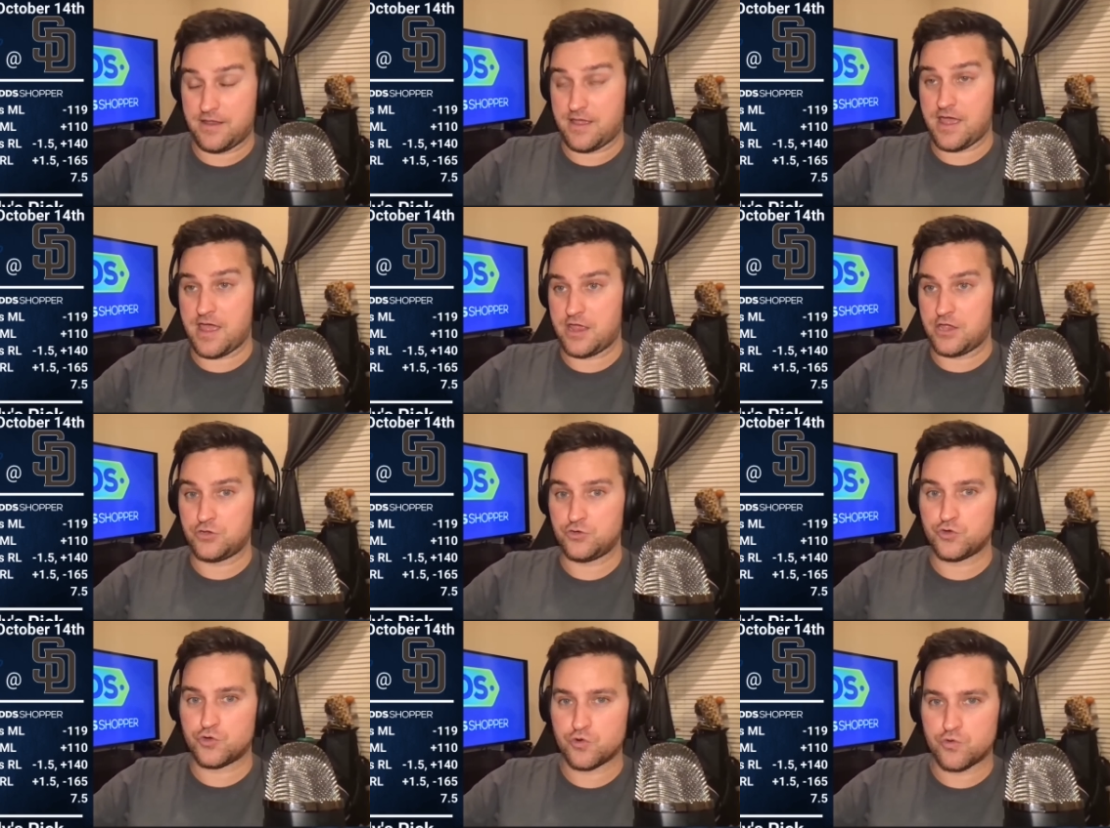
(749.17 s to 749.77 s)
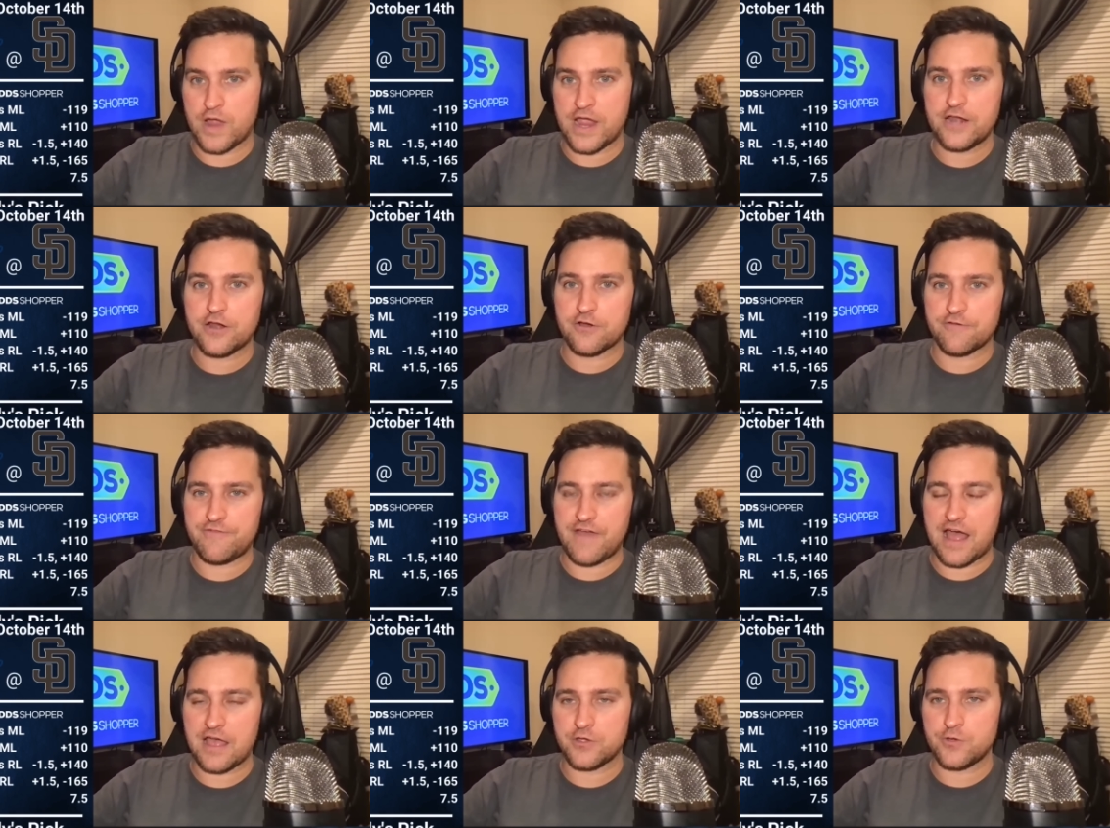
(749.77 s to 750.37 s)
and greater
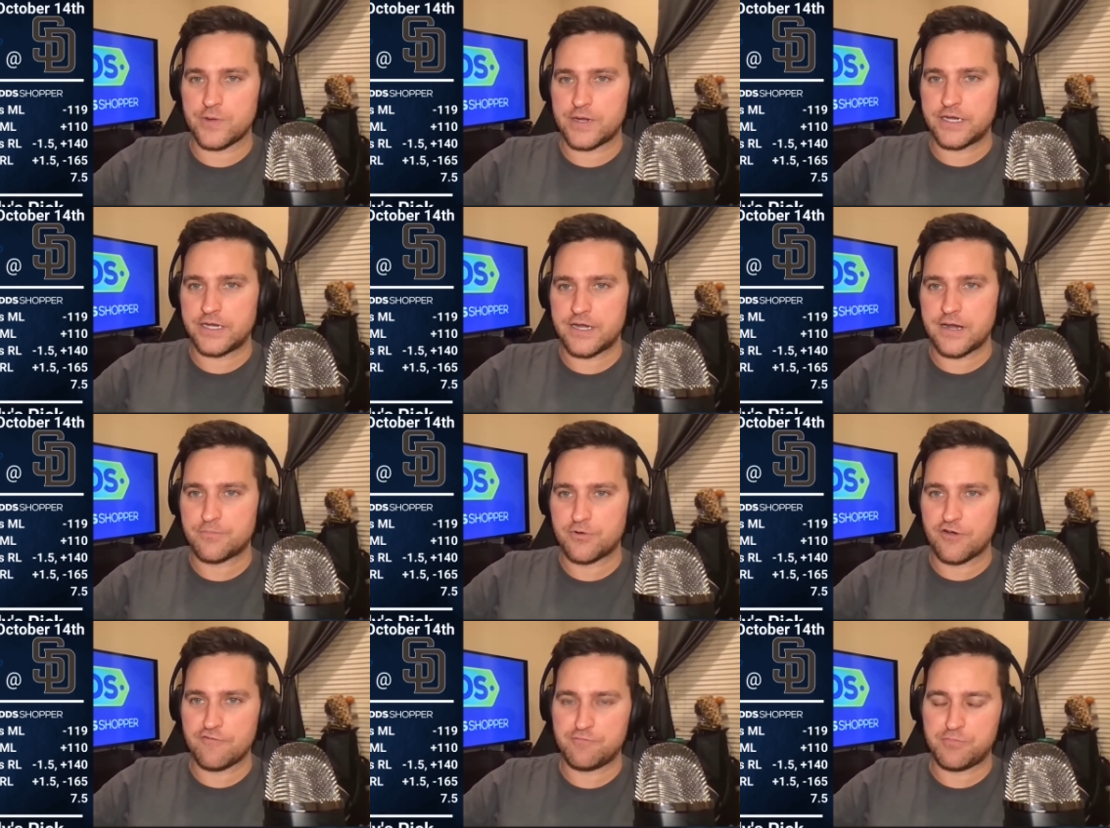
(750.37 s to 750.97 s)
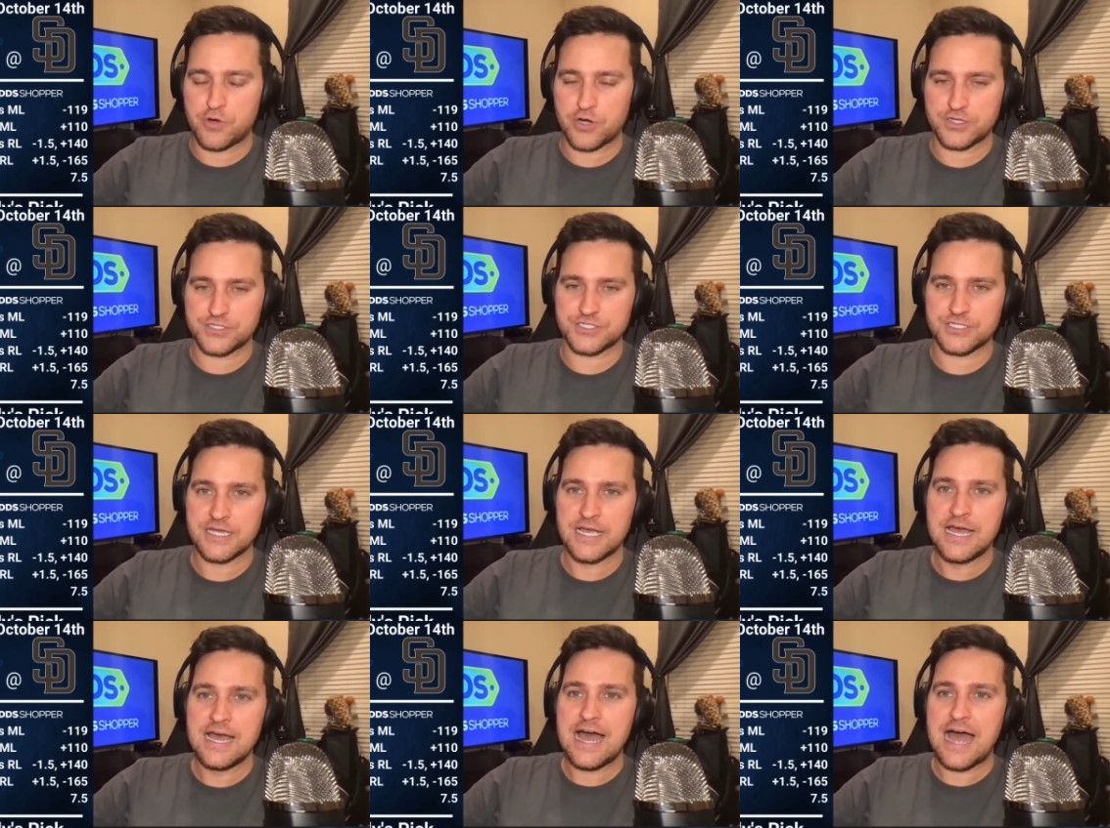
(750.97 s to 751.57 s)
value at a number of
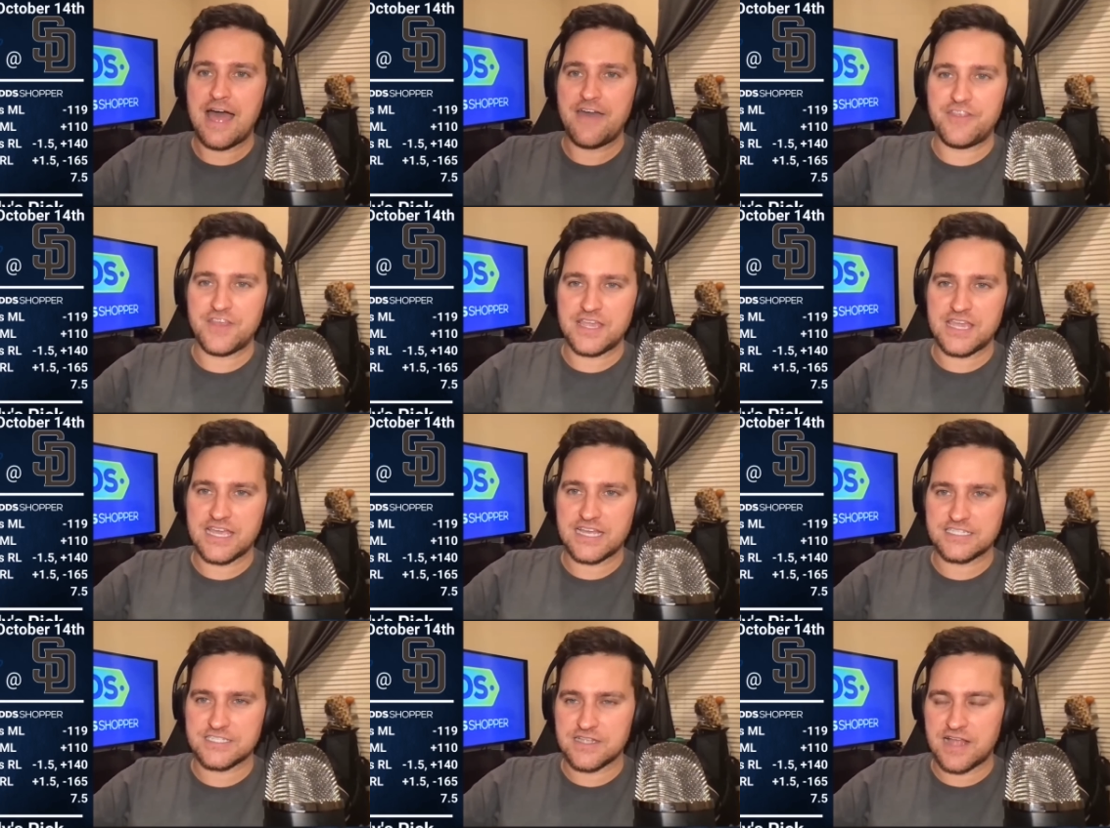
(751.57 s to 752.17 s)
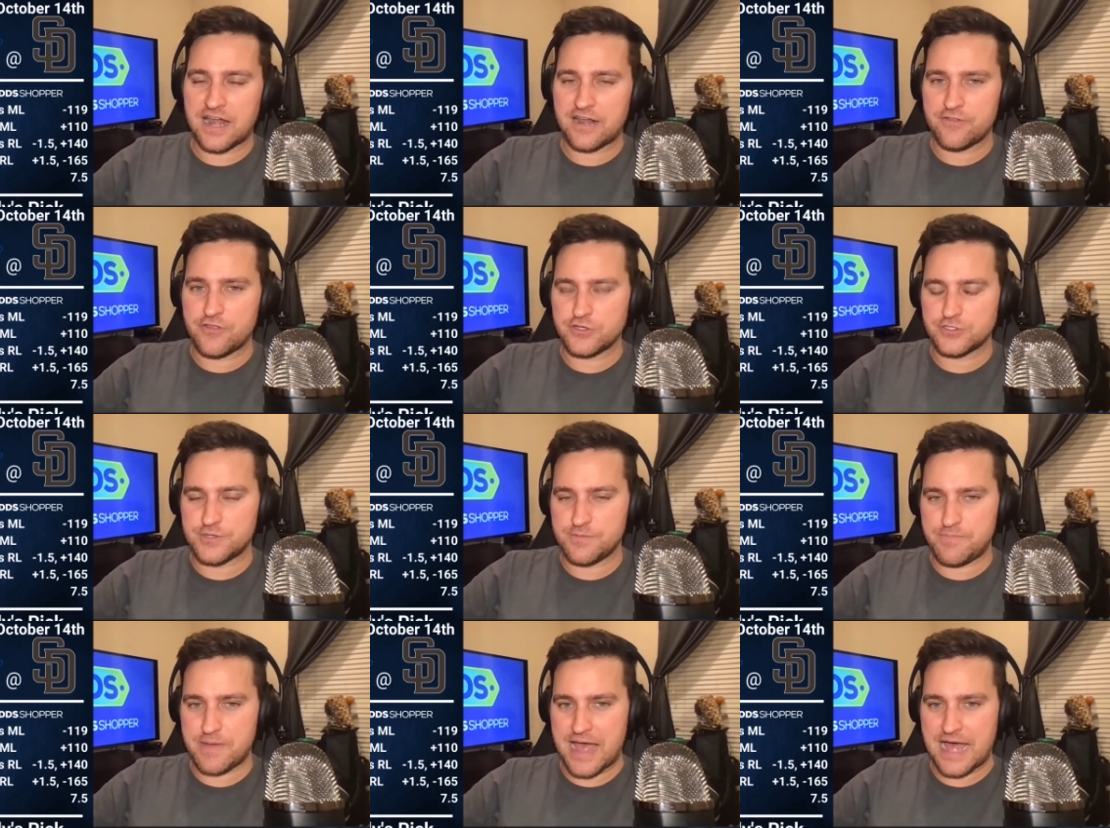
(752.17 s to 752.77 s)
books. I think he gets a lot of
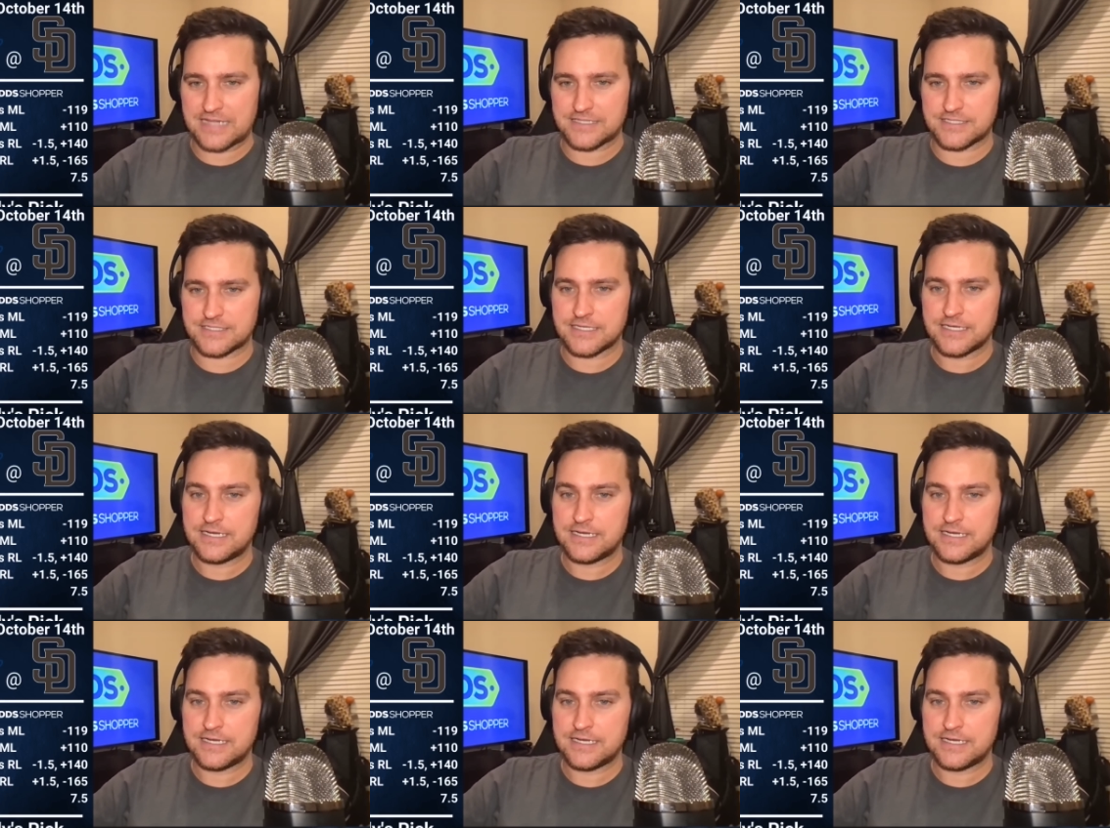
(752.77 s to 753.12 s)
those at bats.